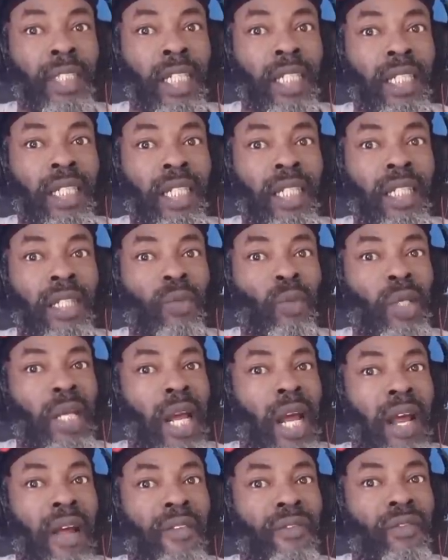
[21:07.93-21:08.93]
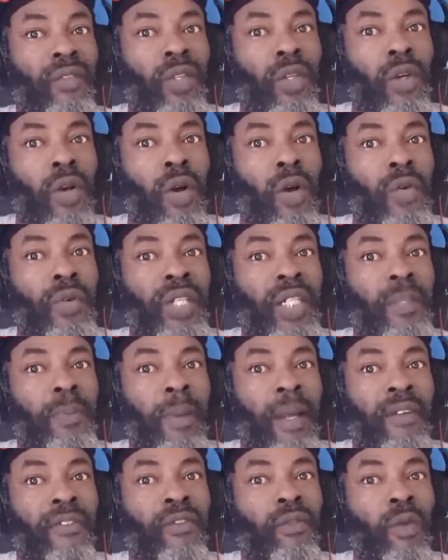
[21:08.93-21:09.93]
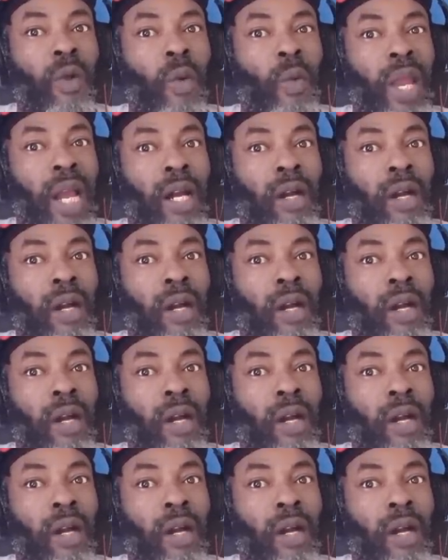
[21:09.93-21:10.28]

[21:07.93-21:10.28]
You see, we don't have no respect for where